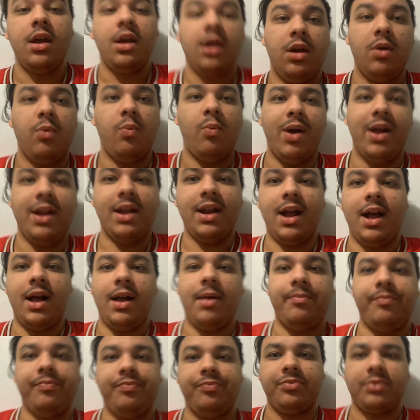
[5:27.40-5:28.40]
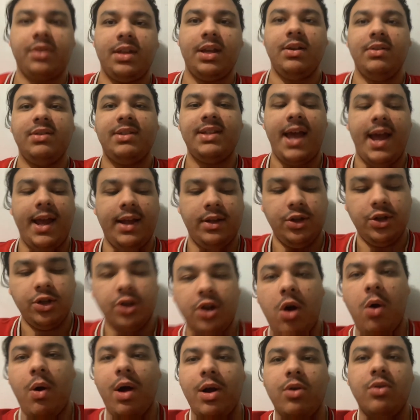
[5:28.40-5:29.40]
When he's saying, you
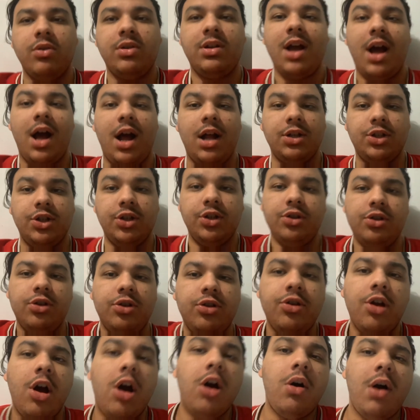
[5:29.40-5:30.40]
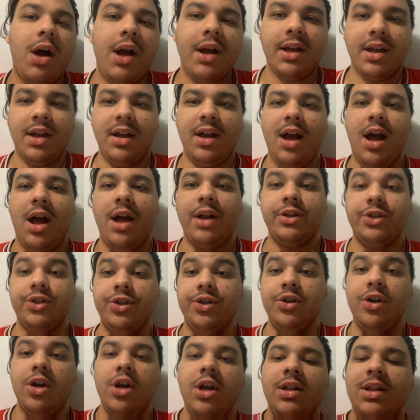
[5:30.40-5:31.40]
know I could guard you. You know I can guard
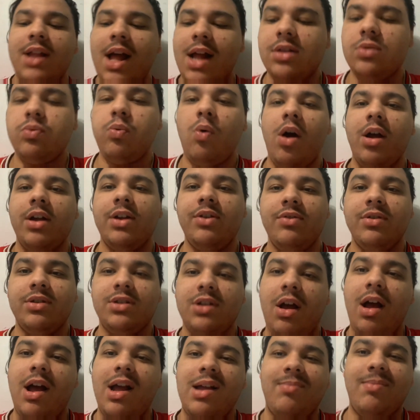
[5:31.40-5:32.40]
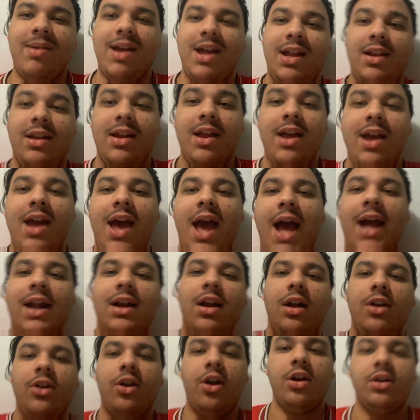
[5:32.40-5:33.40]
you. That's why you retired, man. And I
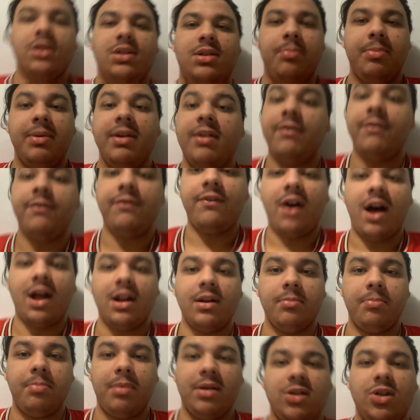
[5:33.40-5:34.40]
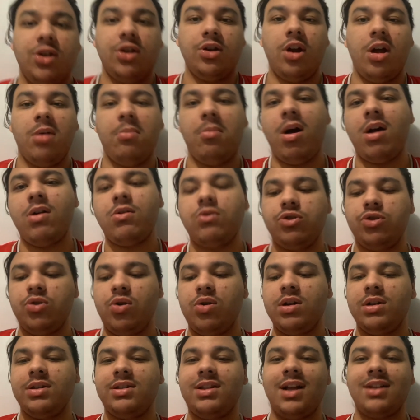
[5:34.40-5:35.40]
know it's a bit of fun, but you know, Michael
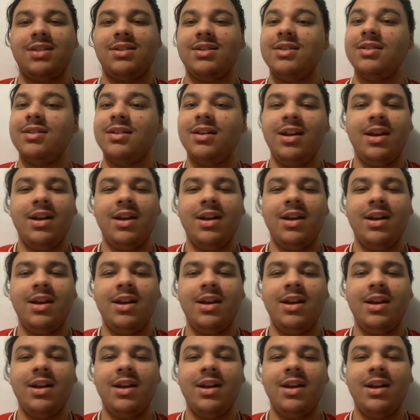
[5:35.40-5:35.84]
Jordan doesn't...